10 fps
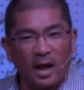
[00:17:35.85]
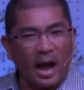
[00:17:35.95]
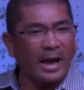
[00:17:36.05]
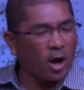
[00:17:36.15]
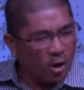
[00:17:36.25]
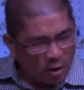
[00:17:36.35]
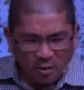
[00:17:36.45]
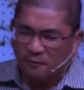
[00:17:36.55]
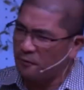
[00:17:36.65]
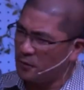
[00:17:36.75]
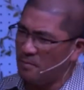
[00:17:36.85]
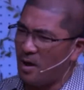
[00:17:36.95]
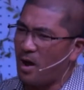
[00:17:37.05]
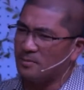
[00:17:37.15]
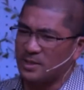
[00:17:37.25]
I hurt for the
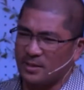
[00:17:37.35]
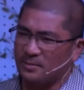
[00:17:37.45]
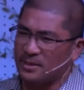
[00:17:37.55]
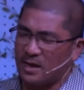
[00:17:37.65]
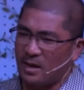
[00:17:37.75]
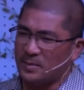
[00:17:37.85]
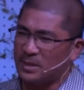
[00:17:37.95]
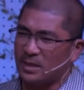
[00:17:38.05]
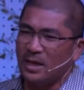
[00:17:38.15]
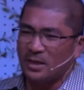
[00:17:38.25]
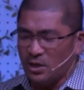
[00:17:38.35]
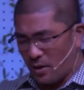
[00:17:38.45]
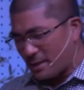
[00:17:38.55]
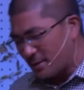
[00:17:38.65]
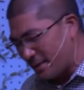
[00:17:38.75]
moms sometimes. Uh, you know,
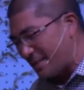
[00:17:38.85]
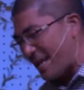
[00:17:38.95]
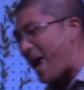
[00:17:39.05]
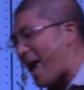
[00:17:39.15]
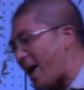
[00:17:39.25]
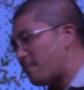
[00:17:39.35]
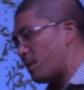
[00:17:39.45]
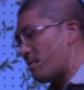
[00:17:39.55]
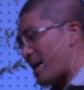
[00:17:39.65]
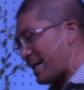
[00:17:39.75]
as a dad, when my